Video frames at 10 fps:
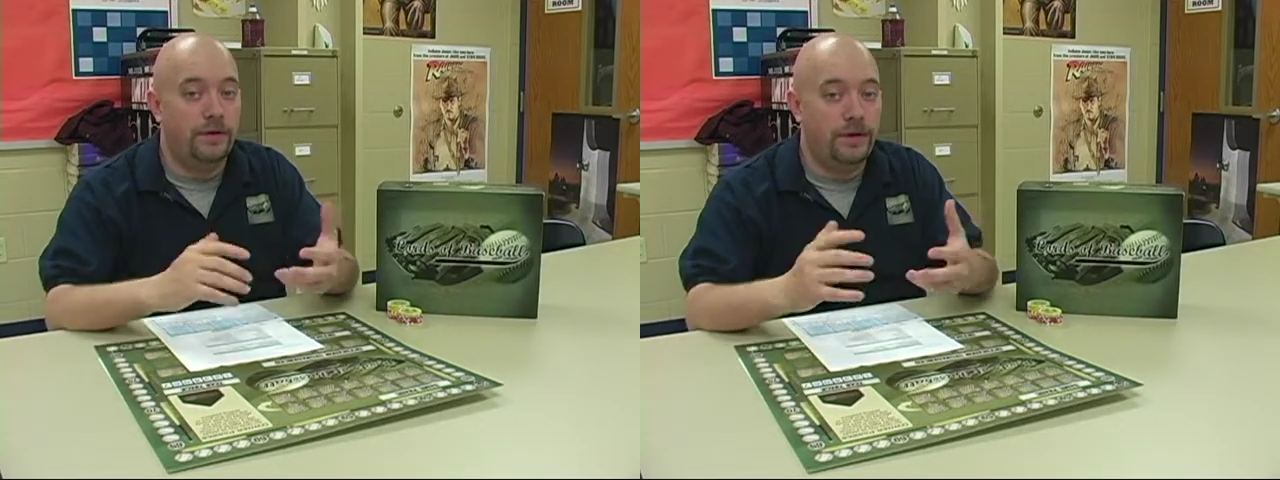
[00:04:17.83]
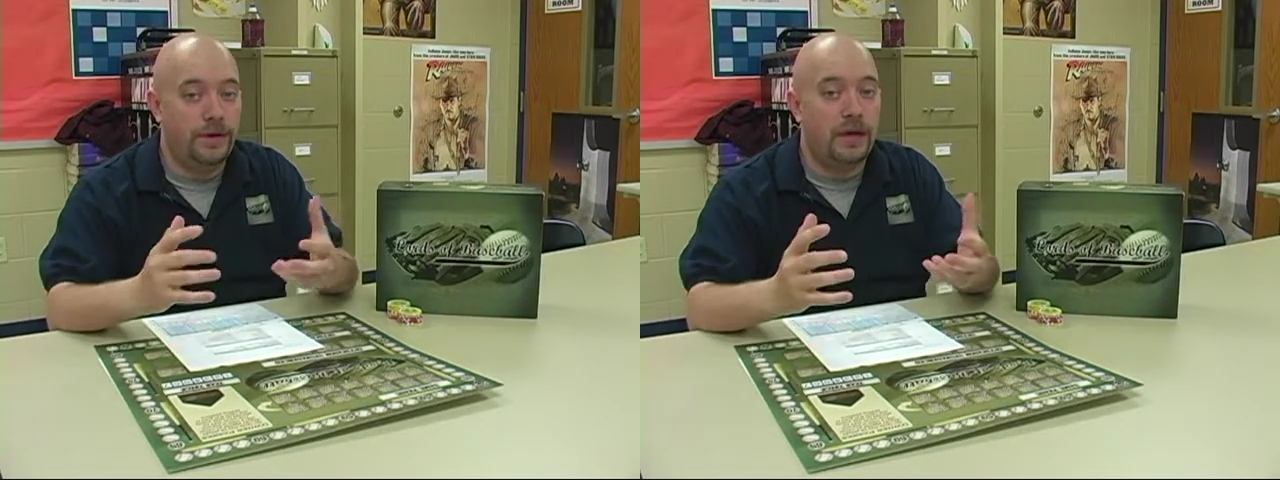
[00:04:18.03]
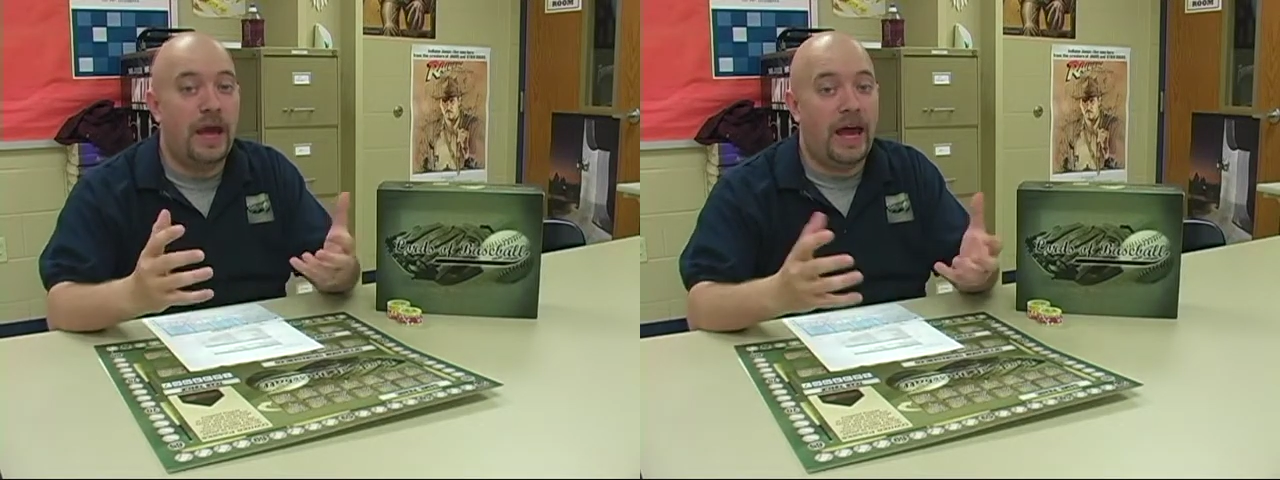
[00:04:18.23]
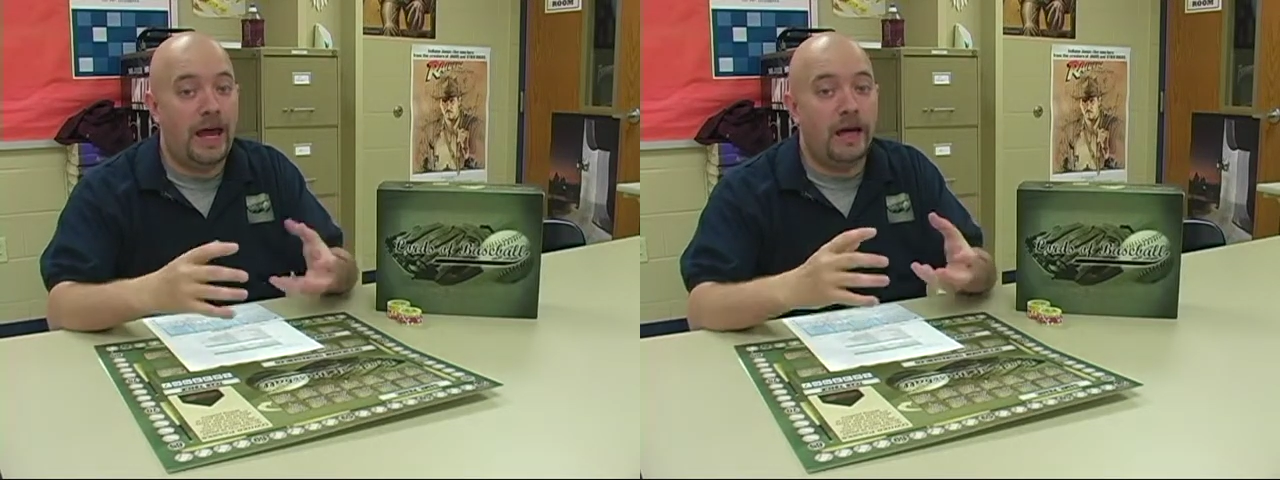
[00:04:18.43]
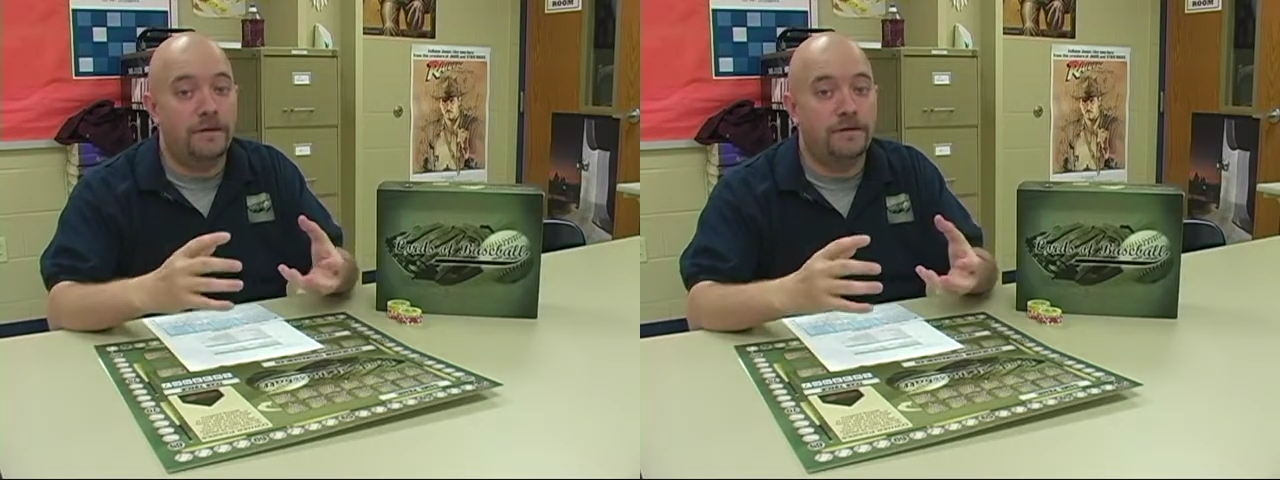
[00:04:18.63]
the
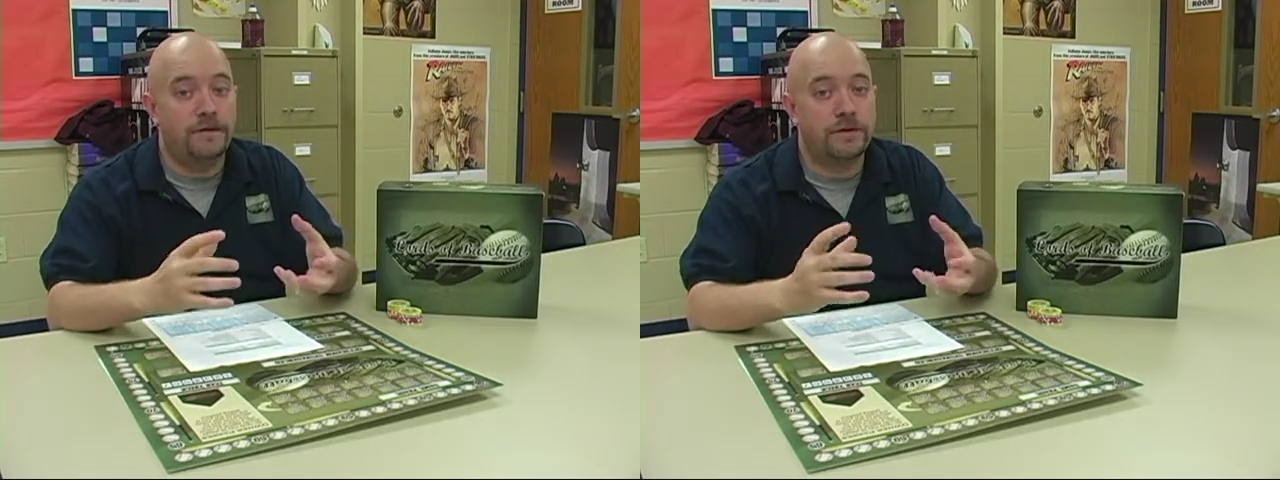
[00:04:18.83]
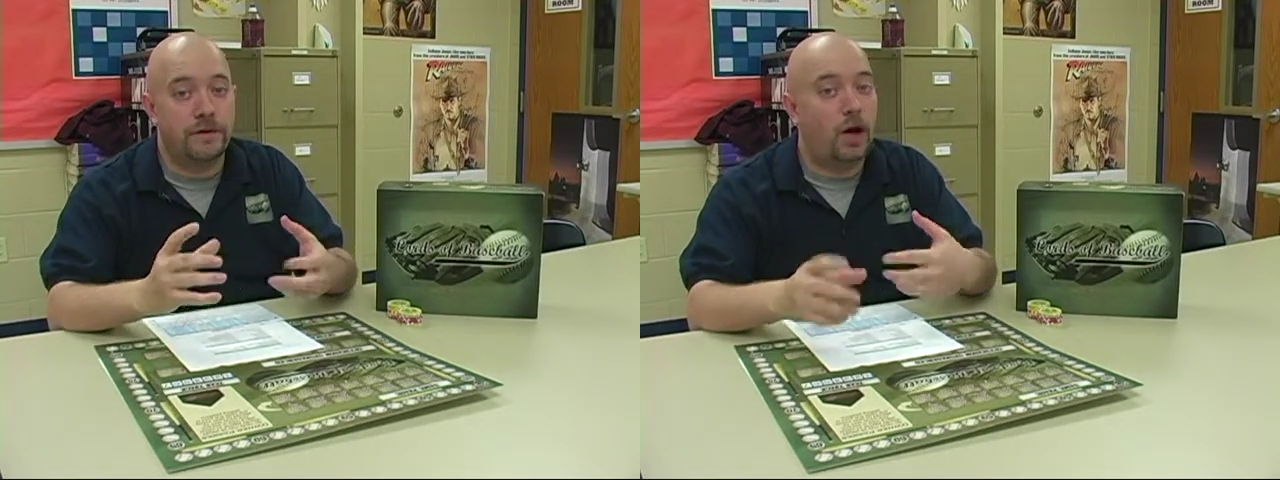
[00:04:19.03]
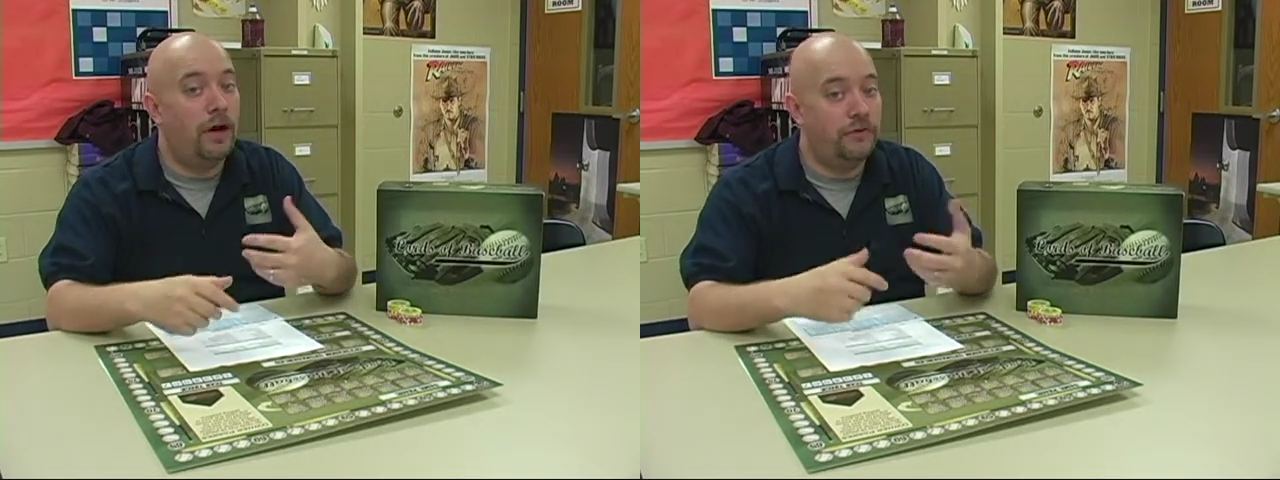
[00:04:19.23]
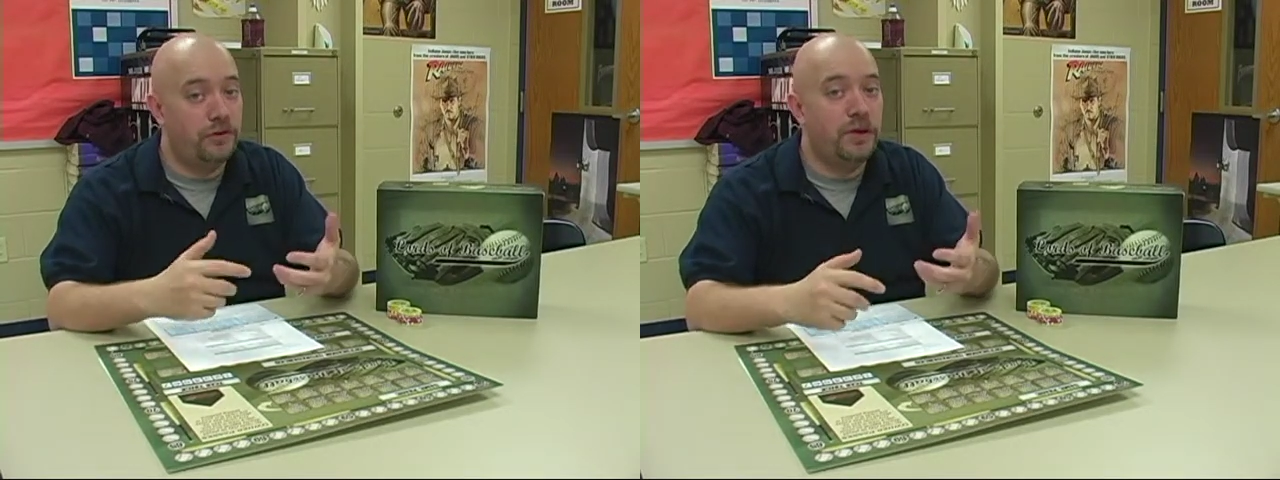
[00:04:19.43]
haves often